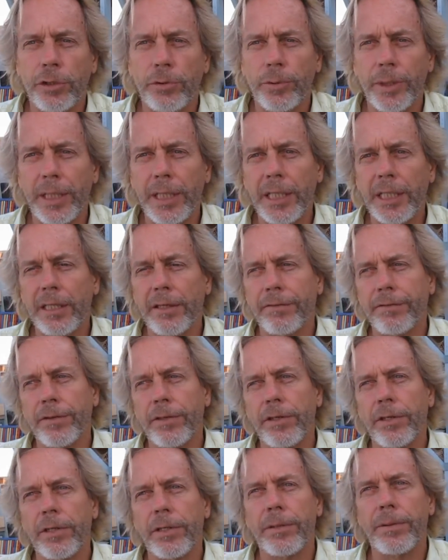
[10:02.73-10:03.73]
you read, if
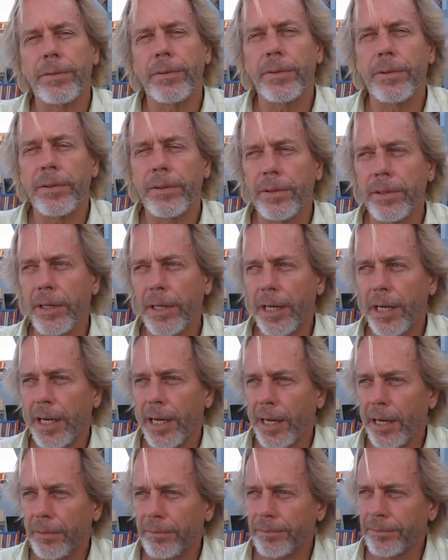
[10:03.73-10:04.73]
you're
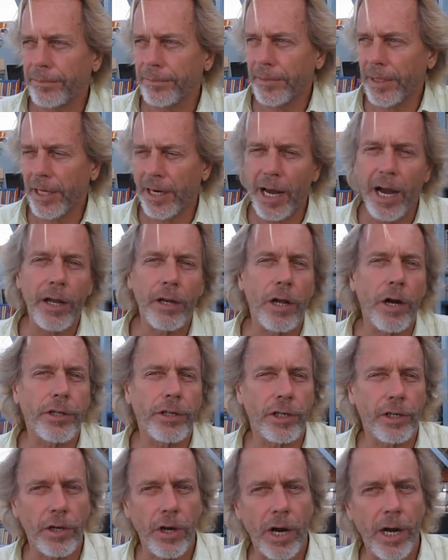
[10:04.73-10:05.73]
and how long
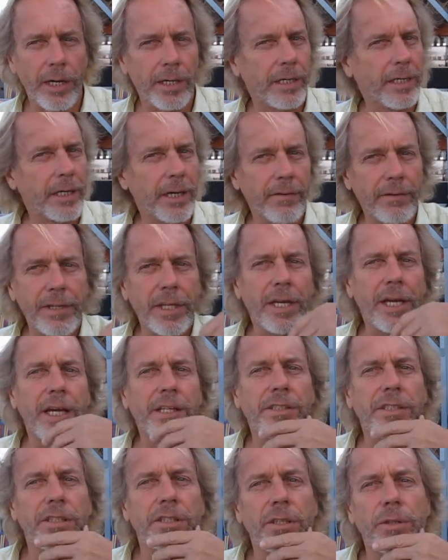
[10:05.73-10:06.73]
you're gone, everything
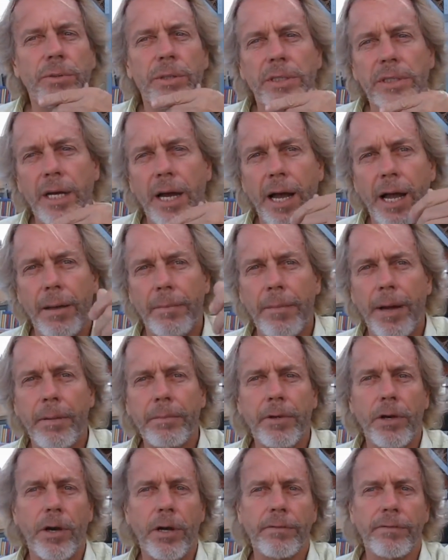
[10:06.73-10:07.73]
has to do with time.
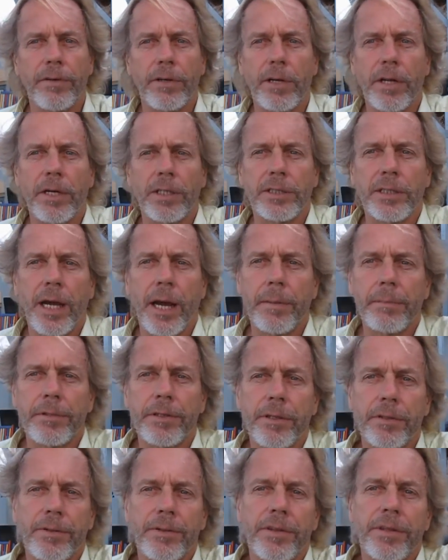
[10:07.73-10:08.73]
I'm gone for a long time.
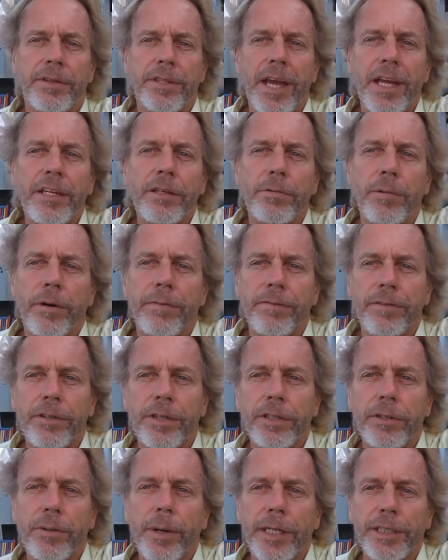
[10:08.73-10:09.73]
So thanks, Whoop.
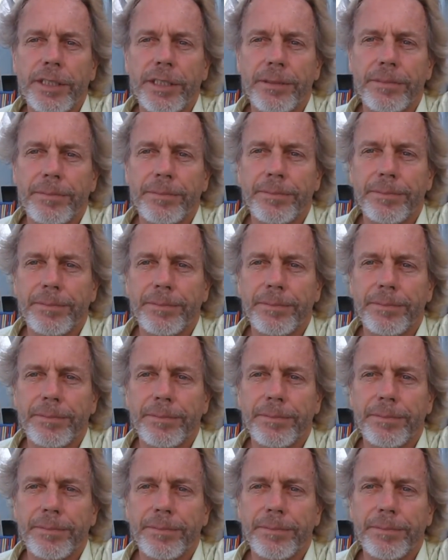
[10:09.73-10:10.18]
Good question.